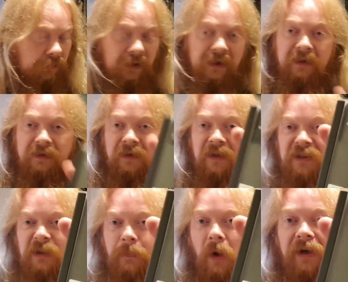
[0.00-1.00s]
release, and it's
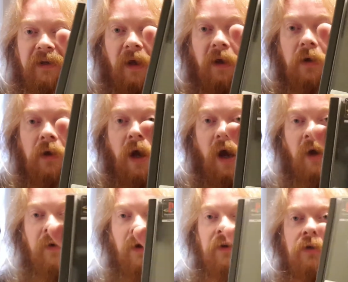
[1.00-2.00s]
Spider.
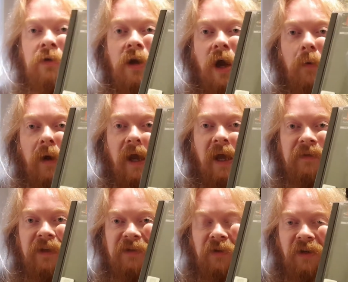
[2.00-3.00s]
And I know I had
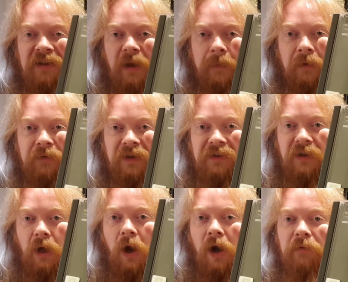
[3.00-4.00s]
this on a demo
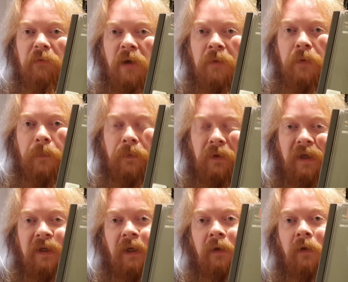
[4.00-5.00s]
disc. I remember
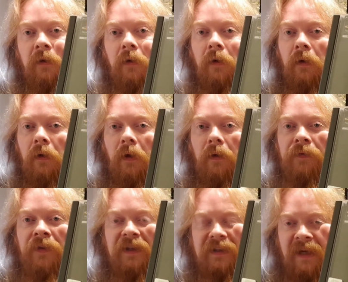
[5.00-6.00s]
playing
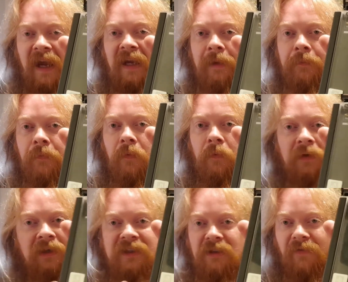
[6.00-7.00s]
this game, or at
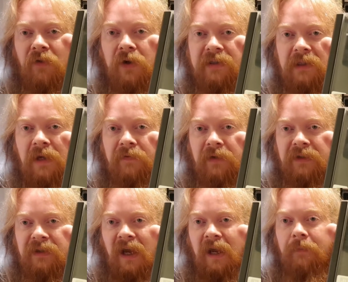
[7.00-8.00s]
least the first level of
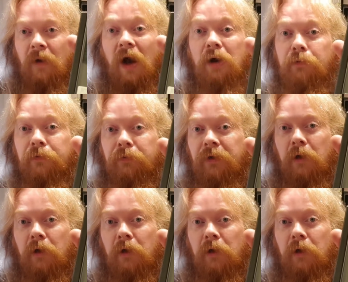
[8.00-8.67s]
this game, over and